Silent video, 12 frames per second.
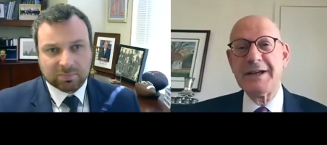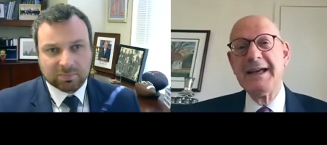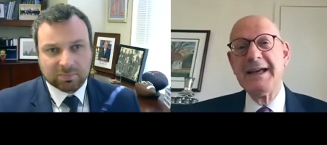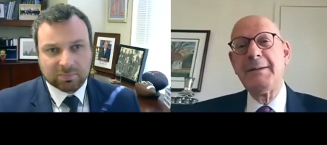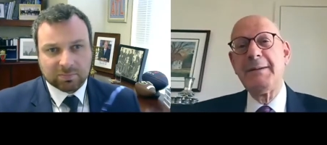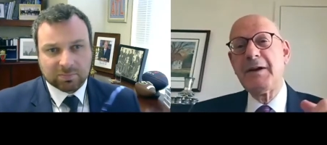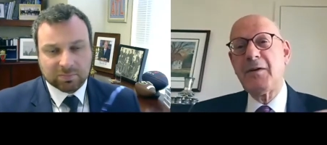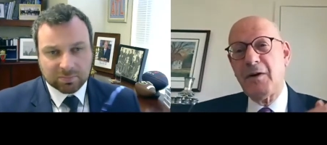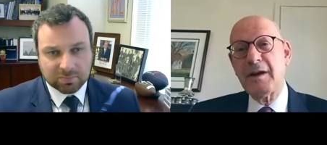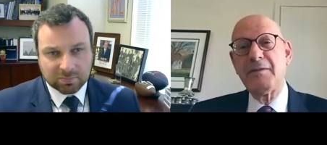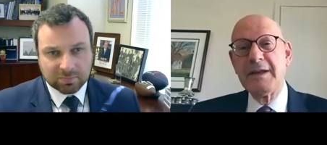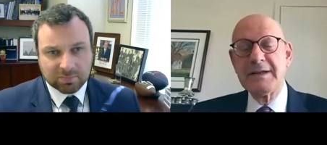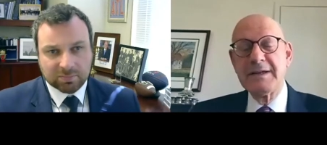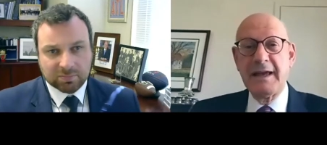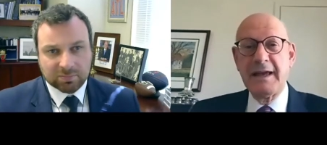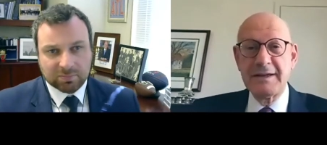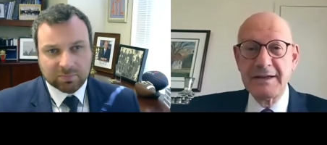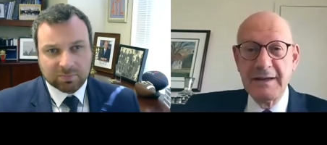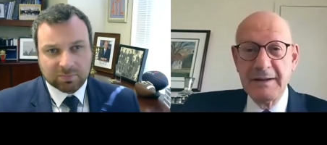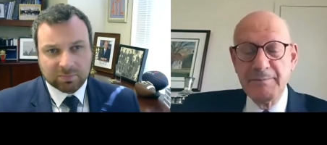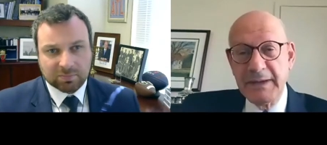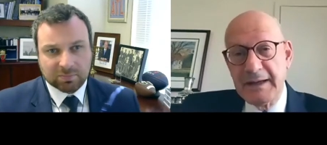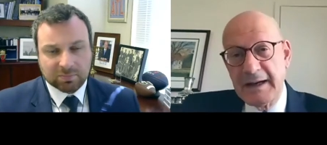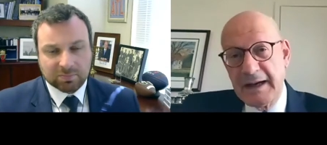Speaker 1: I mean, all of these things
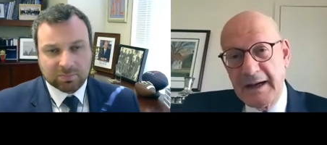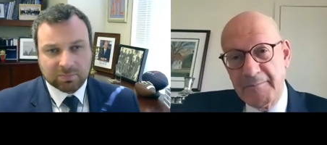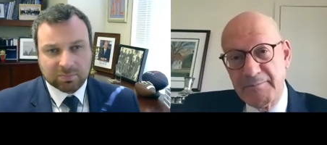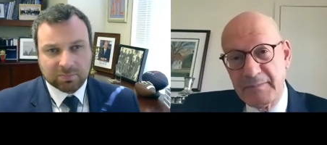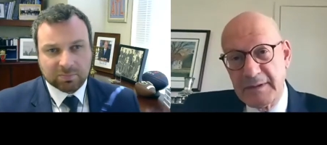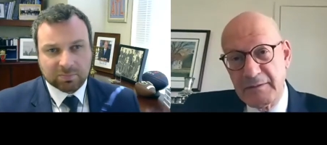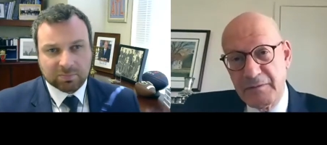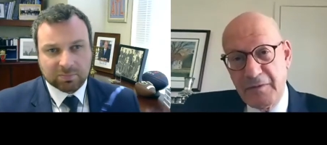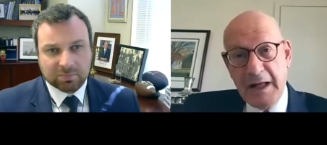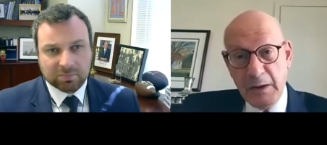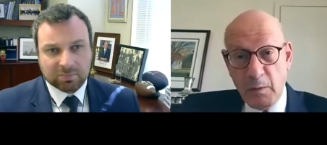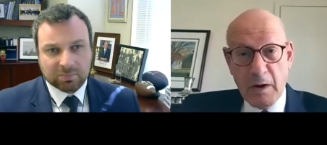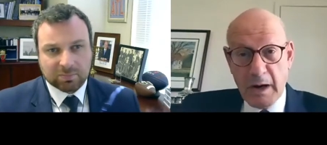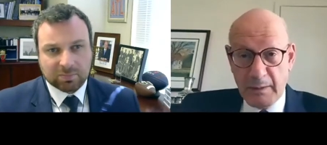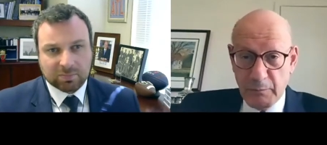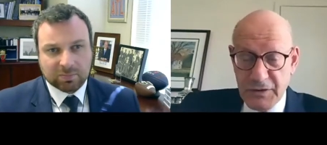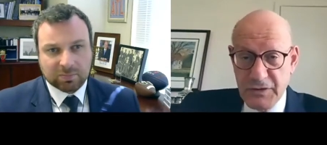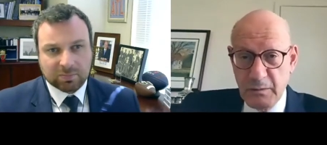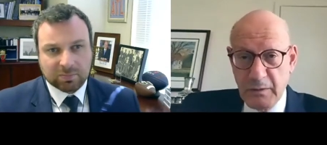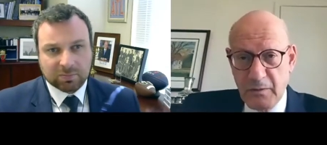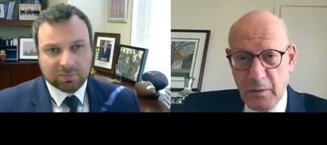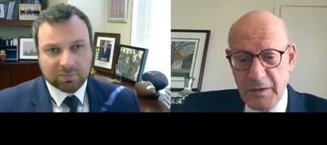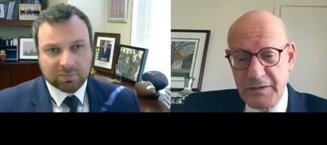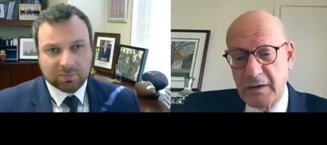um, follow on, which of
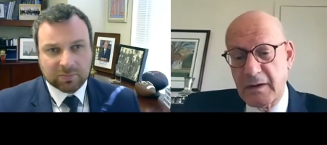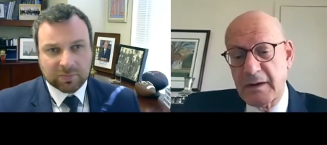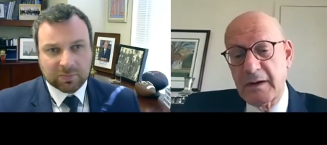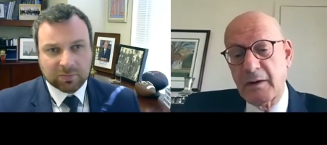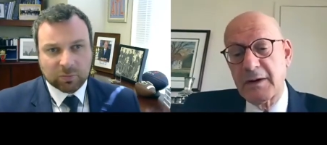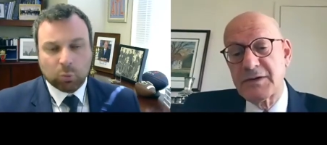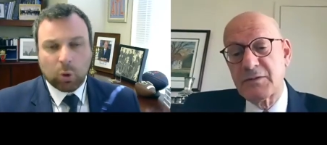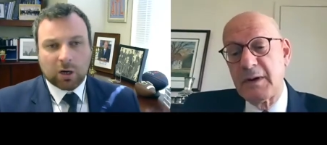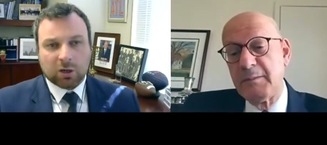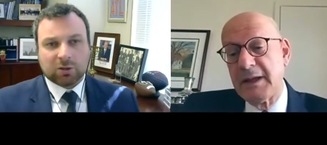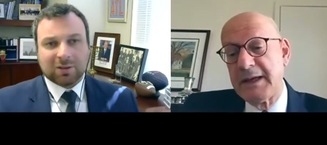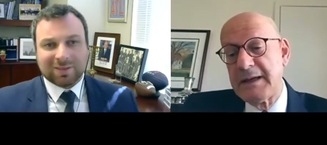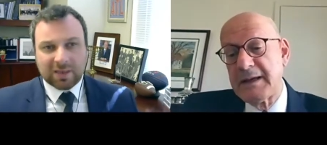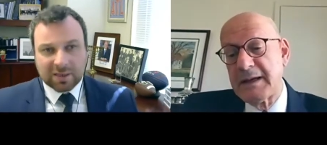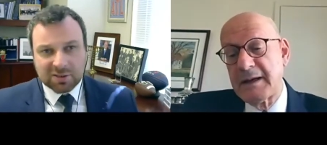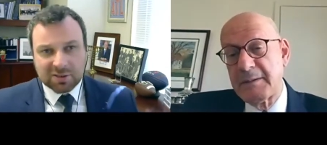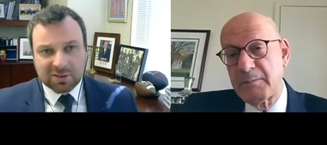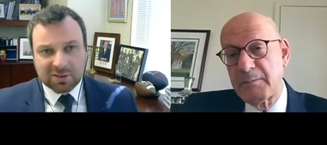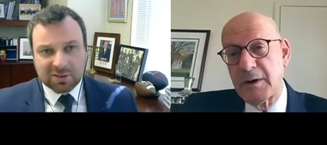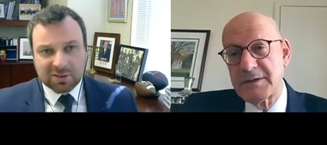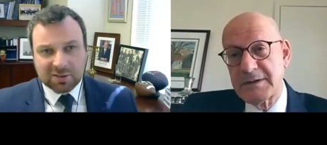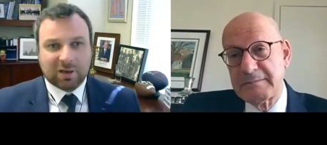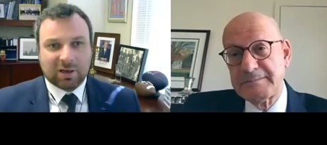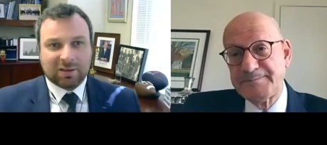course are are extremely- water, the
Speaker 2: desert,
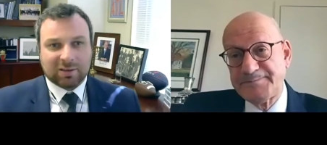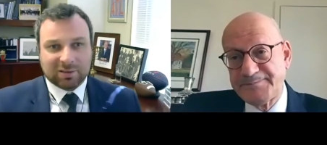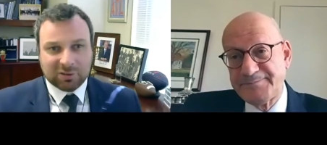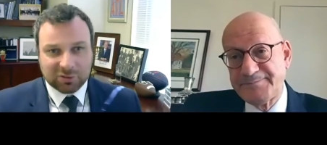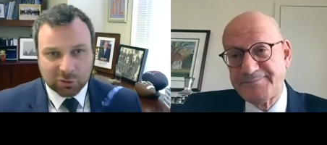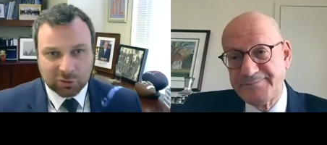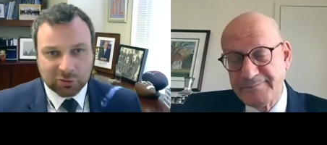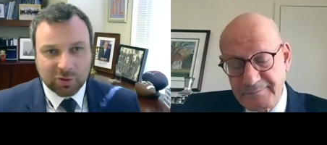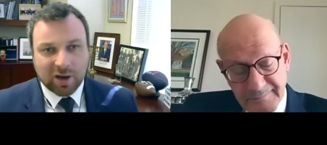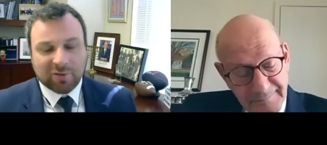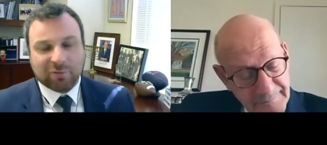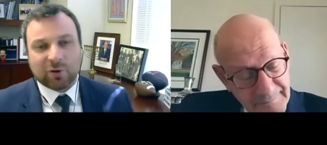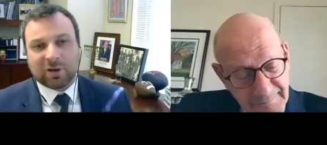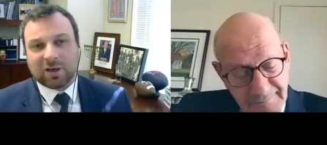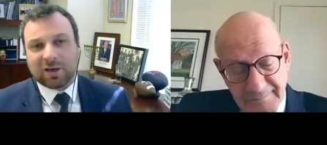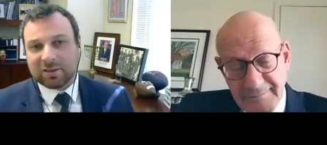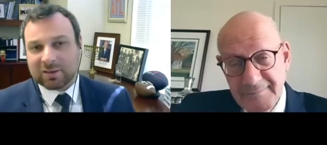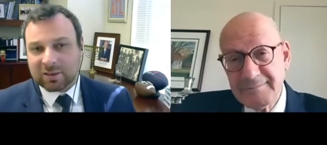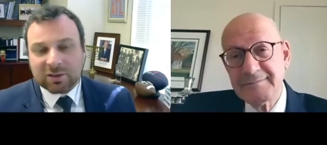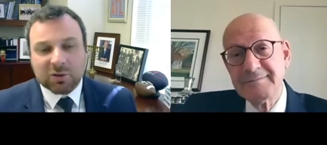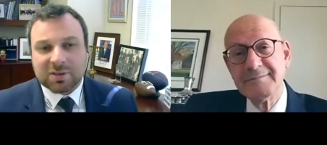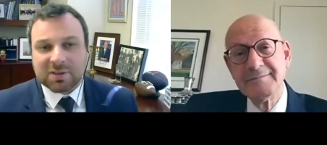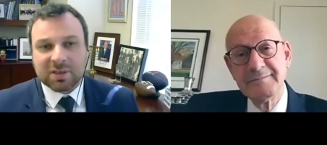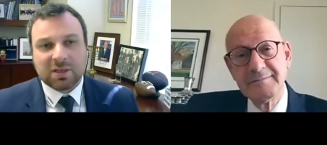uh, the turn to Africa. There
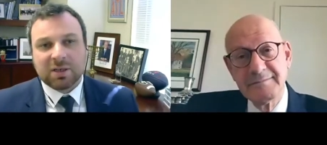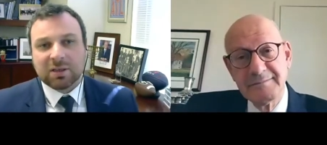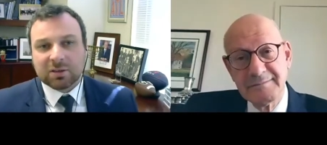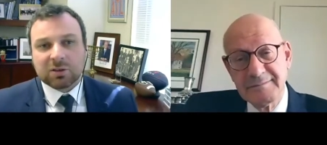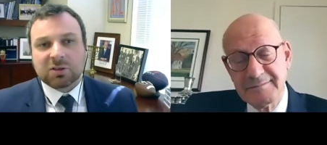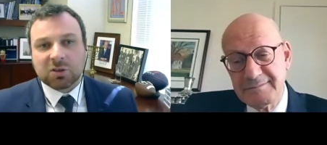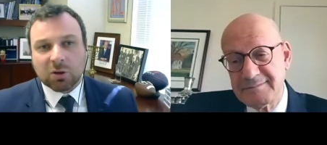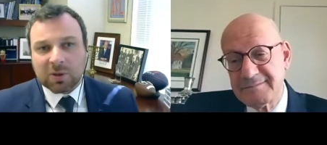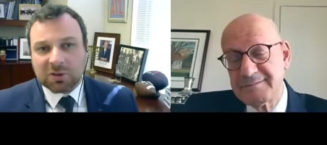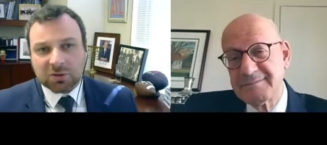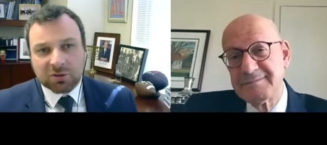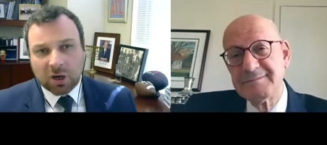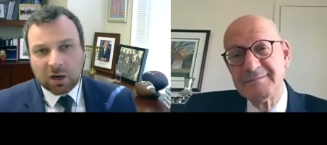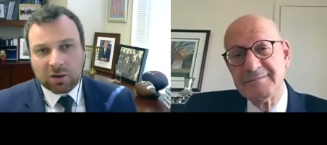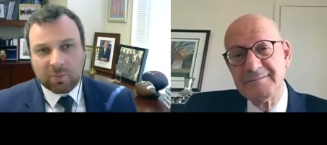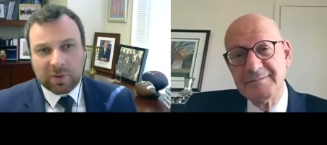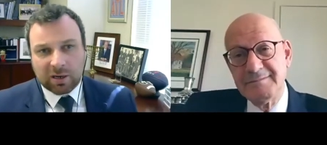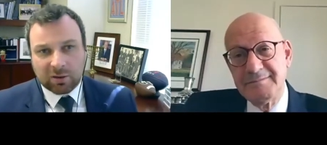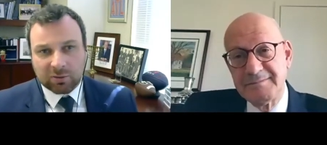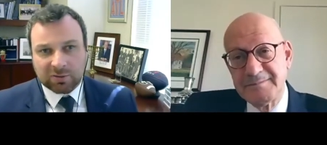is there's so much to talk about.